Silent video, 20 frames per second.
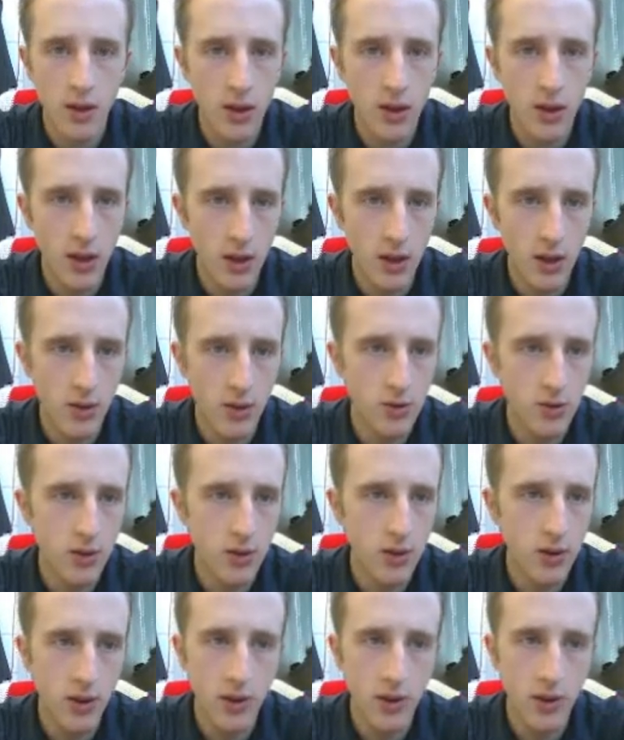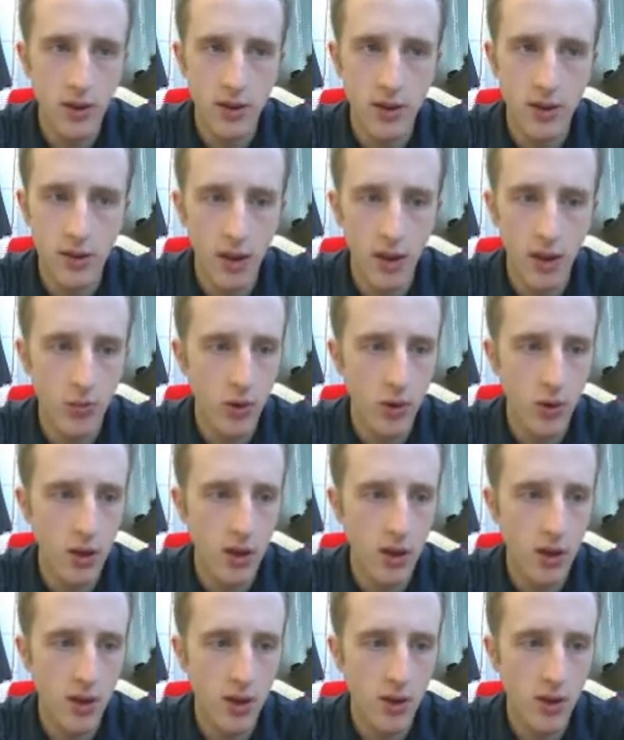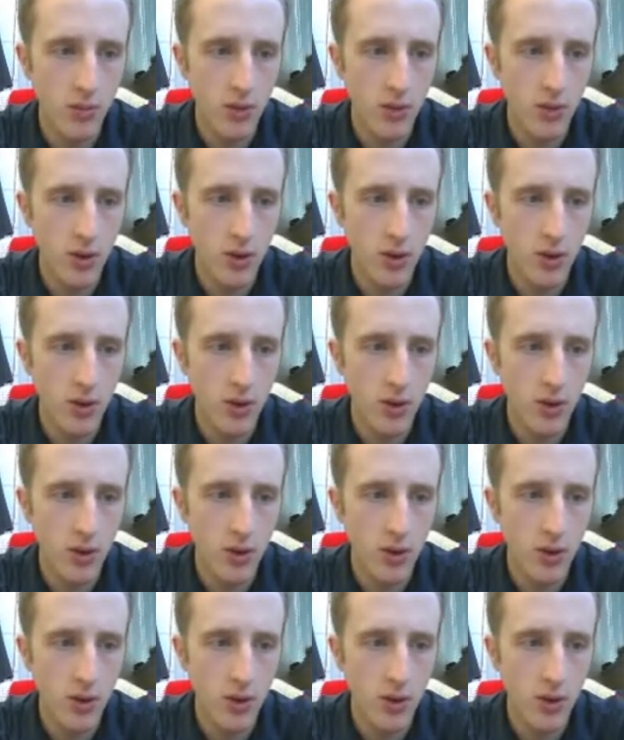And usually it's not bringing up